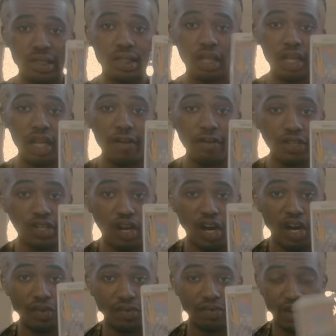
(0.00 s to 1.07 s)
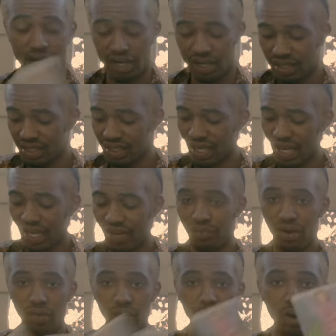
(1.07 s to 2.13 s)
the Lover's card reversed and
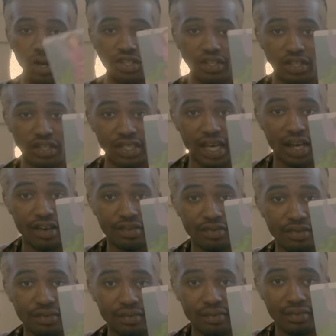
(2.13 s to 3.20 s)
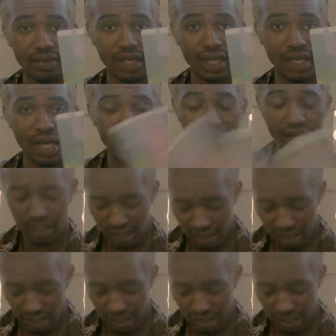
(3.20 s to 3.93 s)
reward yourself, yeah?